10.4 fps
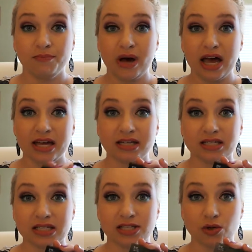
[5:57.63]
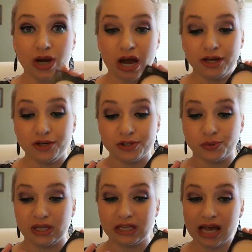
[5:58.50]
But so now I
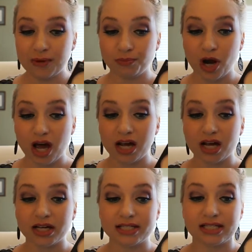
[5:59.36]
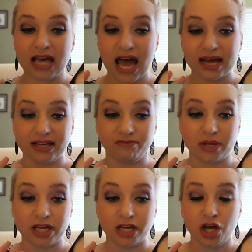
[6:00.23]
use really light products that give
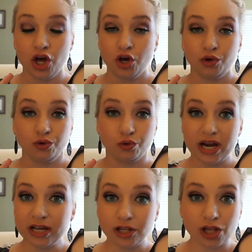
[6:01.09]
me great